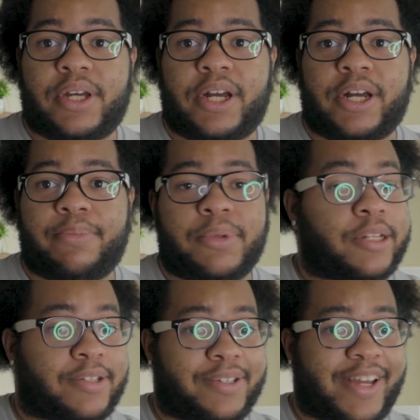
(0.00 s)

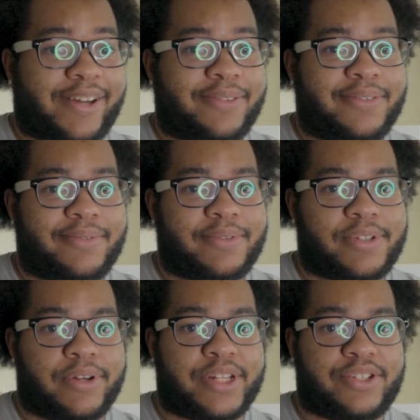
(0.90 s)
until now.
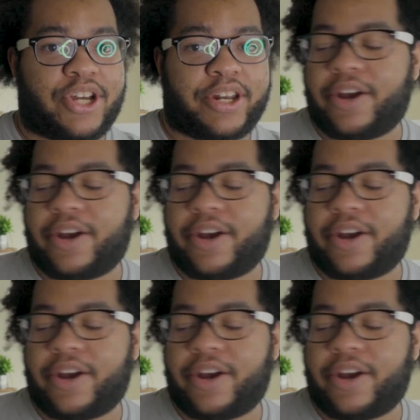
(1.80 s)
So let's check it